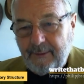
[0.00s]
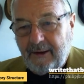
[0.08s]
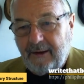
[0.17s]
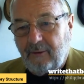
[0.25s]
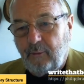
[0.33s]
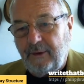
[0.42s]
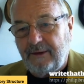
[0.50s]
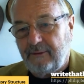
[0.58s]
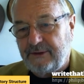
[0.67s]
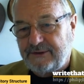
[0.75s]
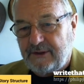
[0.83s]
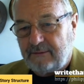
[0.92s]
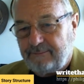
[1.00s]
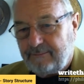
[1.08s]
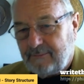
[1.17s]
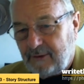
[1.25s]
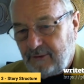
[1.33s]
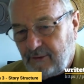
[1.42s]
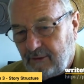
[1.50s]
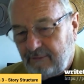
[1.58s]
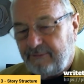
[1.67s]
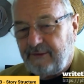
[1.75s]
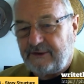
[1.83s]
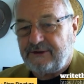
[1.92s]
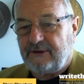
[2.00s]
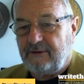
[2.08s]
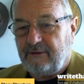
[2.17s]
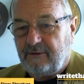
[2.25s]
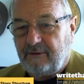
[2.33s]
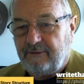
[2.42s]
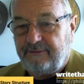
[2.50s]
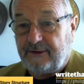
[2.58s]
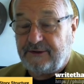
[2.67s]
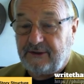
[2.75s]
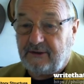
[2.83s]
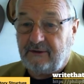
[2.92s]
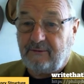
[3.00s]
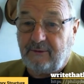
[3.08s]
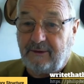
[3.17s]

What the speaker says: about whether it's a non-fiction or fiction,